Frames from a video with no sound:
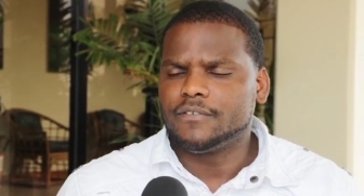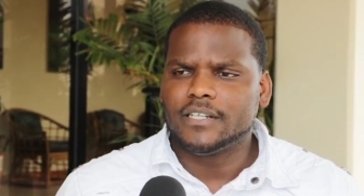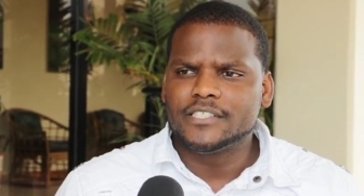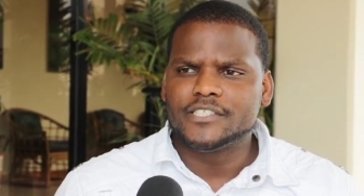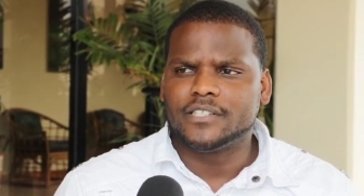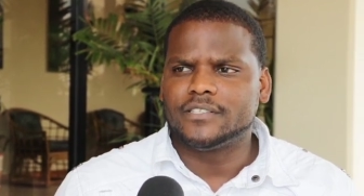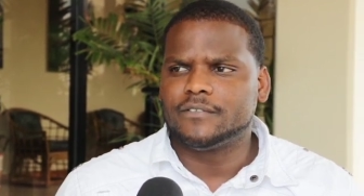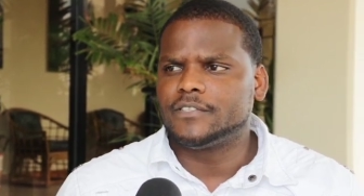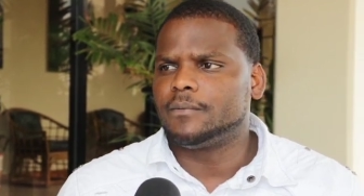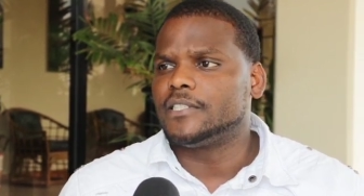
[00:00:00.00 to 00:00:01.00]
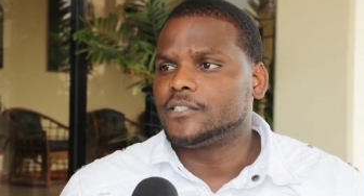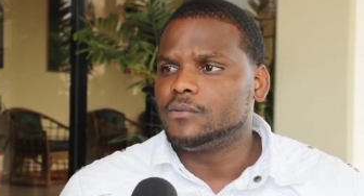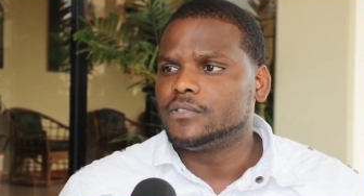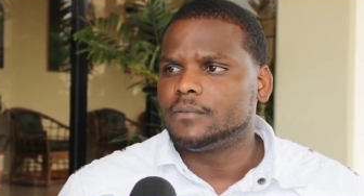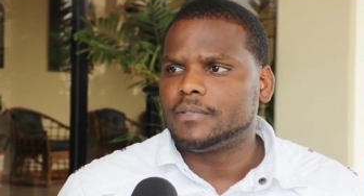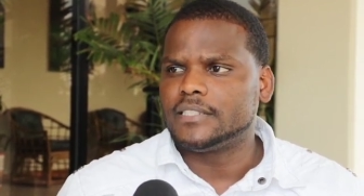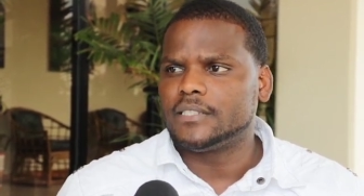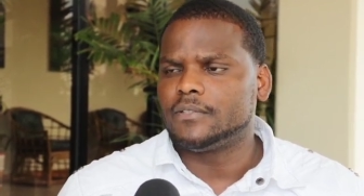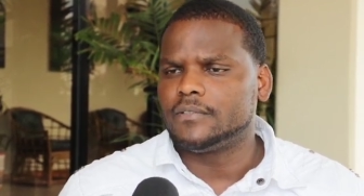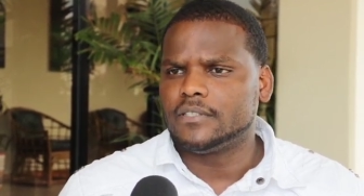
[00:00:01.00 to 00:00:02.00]
falling short of some of the school supplies
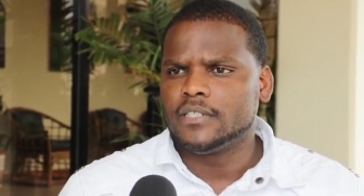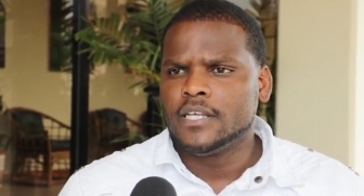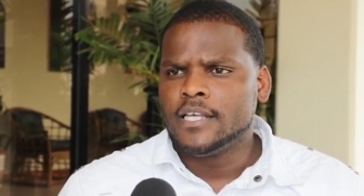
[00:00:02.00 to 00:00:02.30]
that we've done.